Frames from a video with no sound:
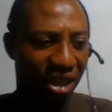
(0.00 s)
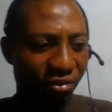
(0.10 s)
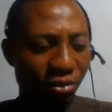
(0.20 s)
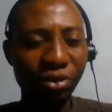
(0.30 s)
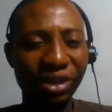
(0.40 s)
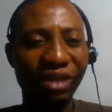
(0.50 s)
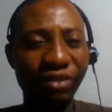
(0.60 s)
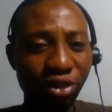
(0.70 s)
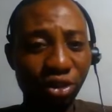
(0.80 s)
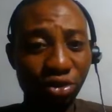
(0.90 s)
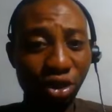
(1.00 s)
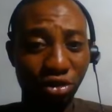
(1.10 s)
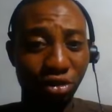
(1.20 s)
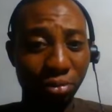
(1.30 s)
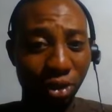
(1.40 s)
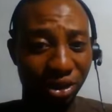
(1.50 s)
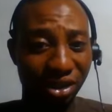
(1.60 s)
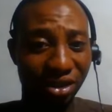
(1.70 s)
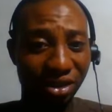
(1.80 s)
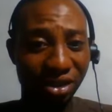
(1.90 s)
Even if you don't talk too
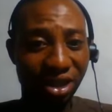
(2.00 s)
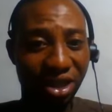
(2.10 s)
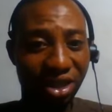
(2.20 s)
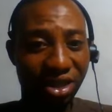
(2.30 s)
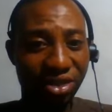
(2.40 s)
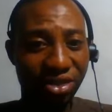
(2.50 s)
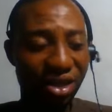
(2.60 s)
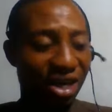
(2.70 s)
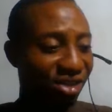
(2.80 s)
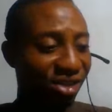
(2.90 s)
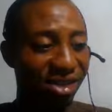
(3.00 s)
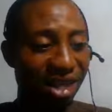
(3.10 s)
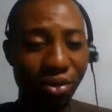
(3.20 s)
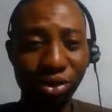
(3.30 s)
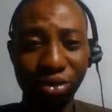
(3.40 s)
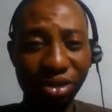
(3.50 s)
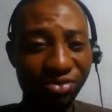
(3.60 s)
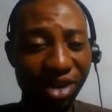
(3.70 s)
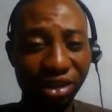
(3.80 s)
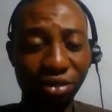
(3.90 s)
much, you can just say I want to
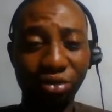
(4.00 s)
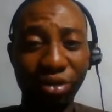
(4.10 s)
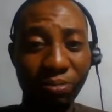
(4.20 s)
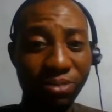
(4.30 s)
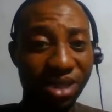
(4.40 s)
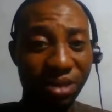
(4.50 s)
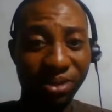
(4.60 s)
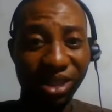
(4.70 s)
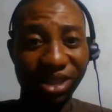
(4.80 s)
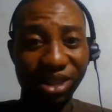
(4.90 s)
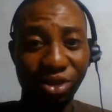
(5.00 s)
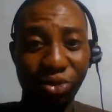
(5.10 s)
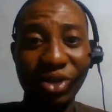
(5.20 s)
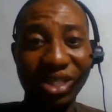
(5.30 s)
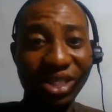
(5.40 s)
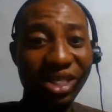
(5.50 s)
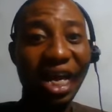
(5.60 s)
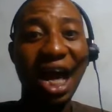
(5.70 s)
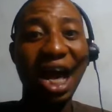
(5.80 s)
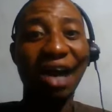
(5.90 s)
invite you to a business presentation which
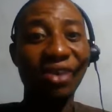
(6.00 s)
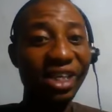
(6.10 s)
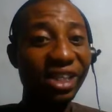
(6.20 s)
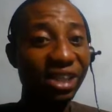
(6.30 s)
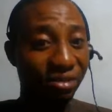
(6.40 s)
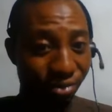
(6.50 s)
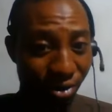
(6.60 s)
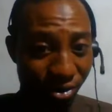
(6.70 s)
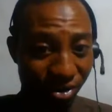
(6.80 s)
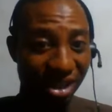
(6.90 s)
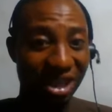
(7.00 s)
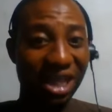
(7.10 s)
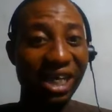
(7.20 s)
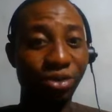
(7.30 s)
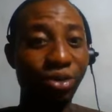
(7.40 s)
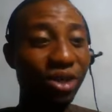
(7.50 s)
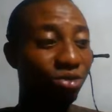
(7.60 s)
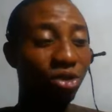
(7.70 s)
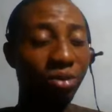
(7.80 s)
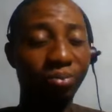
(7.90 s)
I have already involved in and I know
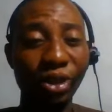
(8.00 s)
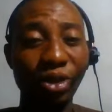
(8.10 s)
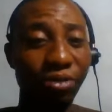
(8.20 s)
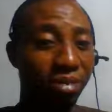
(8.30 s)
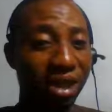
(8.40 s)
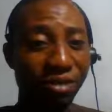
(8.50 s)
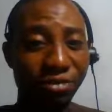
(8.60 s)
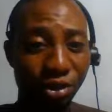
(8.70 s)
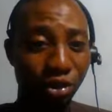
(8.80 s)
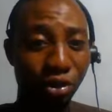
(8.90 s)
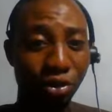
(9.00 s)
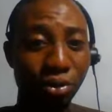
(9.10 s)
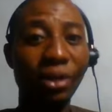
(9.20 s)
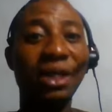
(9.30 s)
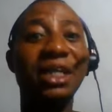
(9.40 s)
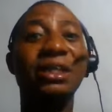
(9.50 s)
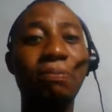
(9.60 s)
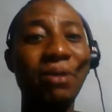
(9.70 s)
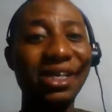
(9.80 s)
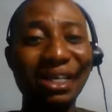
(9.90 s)
it will be of benefit to you.
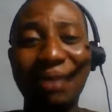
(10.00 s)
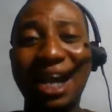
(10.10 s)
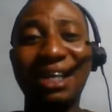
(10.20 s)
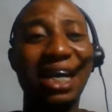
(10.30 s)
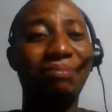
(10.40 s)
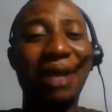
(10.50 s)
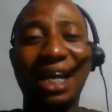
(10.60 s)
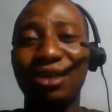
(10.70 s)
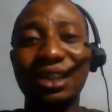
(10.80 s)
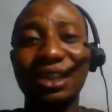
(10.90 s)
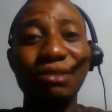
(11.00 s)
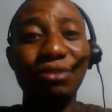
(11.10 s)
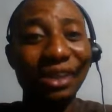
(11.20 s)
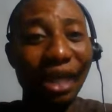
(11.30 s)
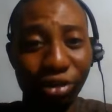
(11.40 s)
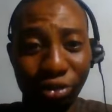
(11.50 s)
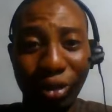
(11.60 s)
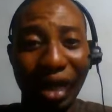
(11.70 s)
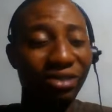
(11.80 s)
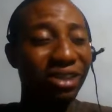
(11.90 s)
The person might not even doubt
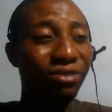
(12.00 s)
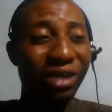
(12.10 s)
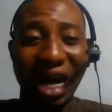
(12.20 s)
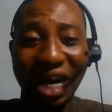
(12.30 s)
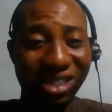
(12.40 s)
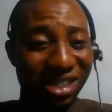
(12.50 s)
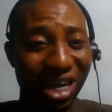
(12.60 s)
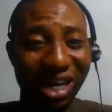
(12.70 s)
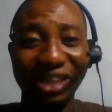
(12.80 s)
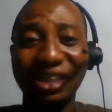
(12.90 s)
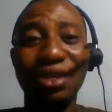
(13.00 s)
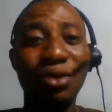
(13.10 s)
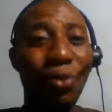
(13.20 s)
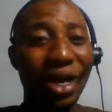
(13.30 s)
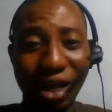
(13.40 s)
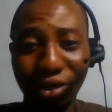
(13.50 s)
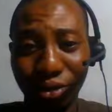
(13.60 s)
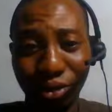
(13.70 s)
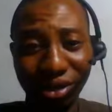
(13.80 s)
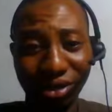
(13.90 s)
you and even ask direct, when are you
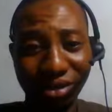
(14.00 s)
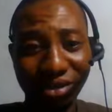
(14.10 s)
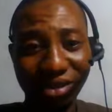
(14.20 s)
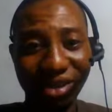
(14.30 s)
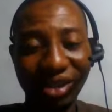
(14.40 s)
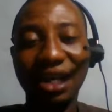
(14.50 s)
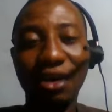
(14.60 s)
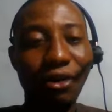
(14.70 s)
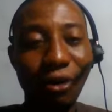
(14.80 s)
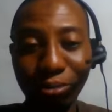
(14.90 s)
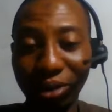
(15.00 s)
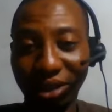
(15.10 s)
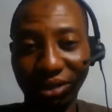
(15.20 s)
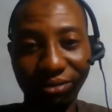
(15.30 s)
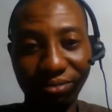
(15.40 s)
going, then call me.